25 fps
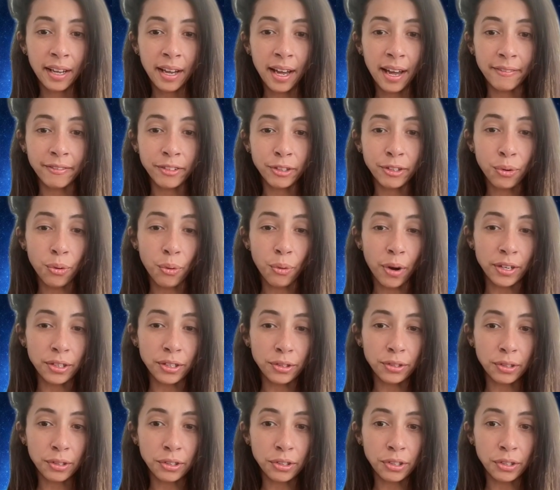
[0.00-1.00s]
Have you
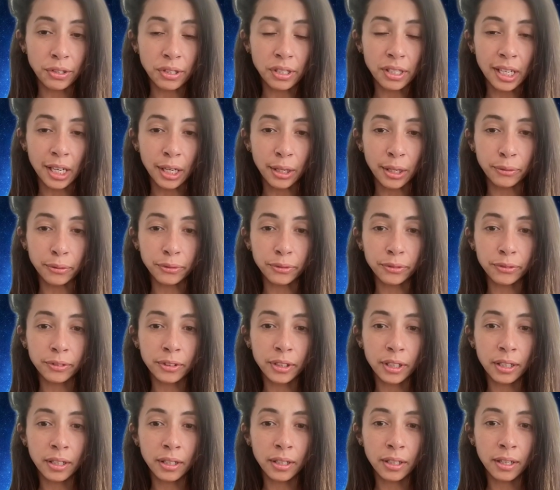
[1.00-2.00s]
questioned yourself
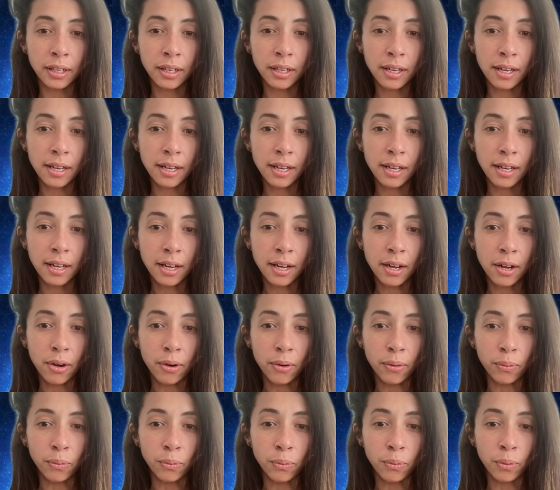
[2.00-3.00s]

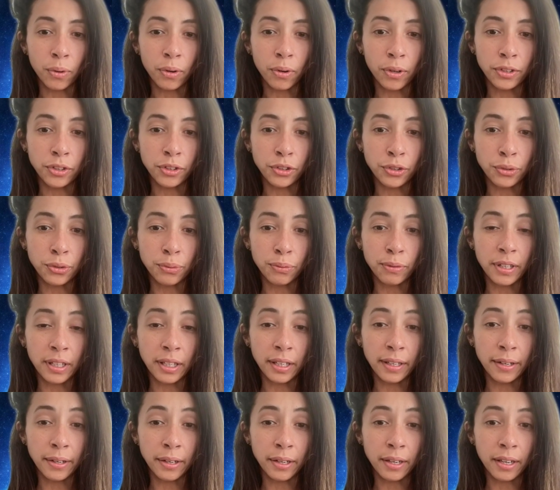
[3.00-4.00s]
what you
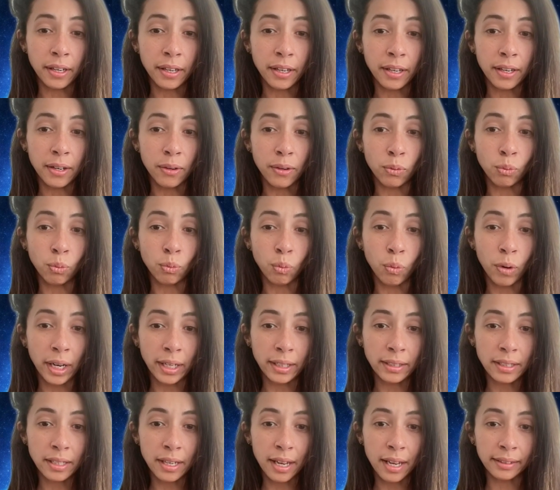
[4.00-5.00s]
really
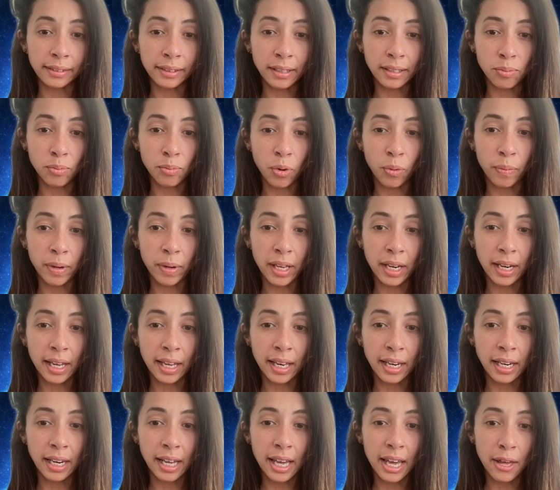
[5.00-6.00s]
want at this moment
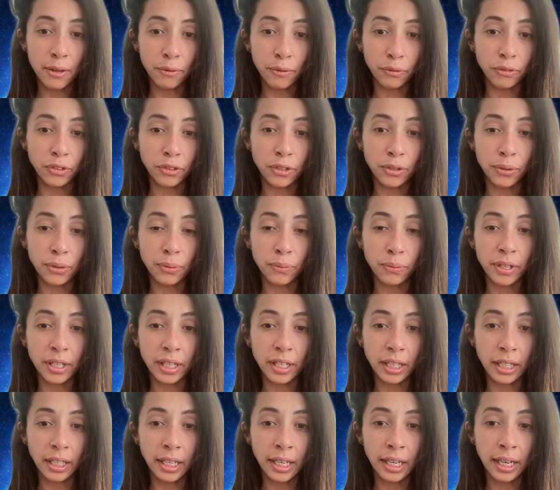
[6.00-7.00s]
and if you
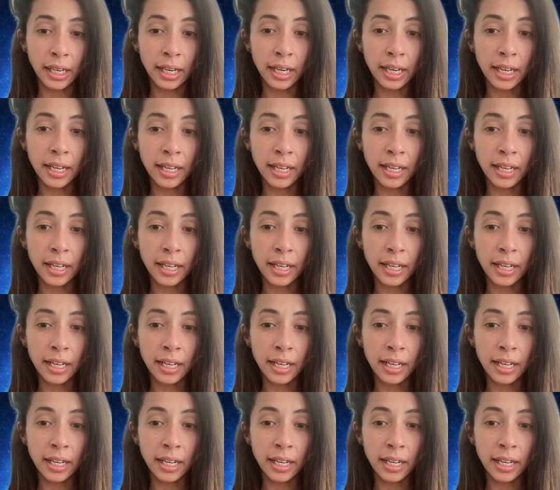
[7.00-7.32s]
really